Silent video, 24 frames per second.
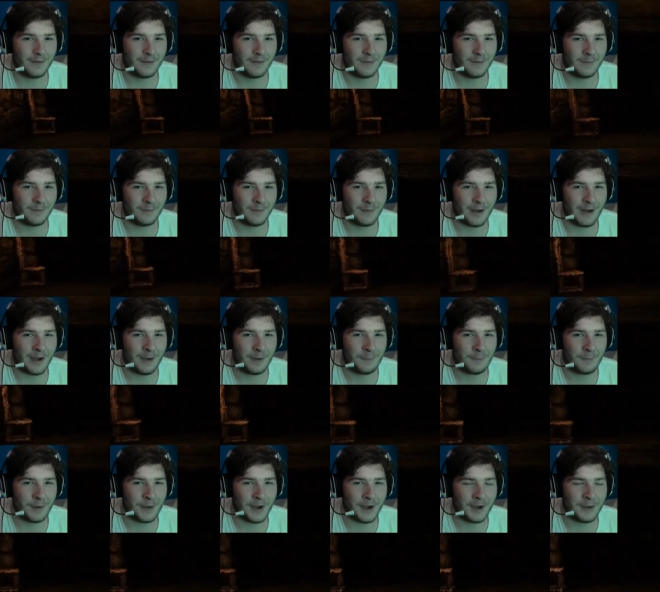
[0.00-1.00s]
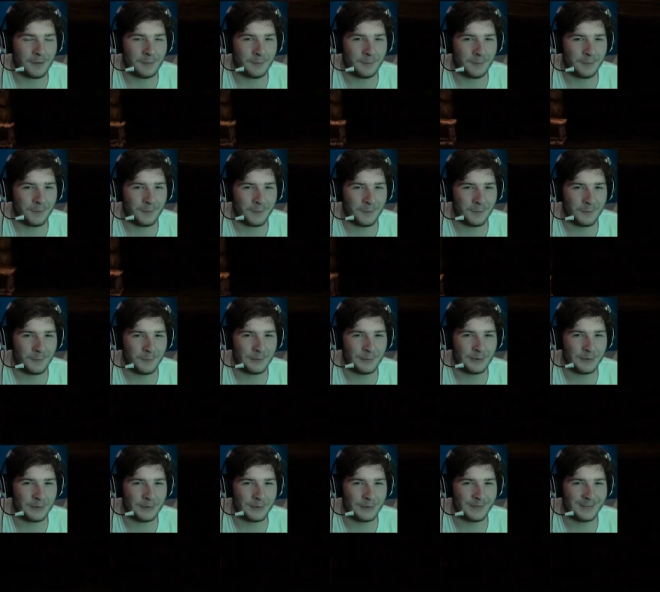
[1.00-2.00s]
Wah wah woo
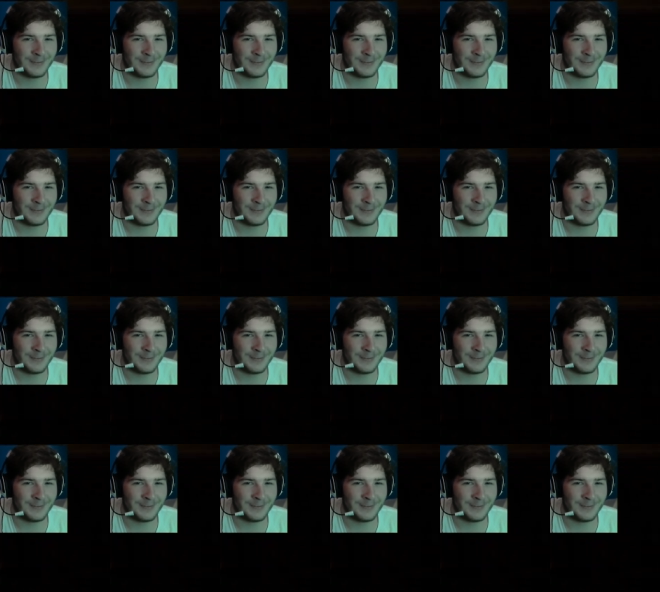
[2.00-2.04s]
woo.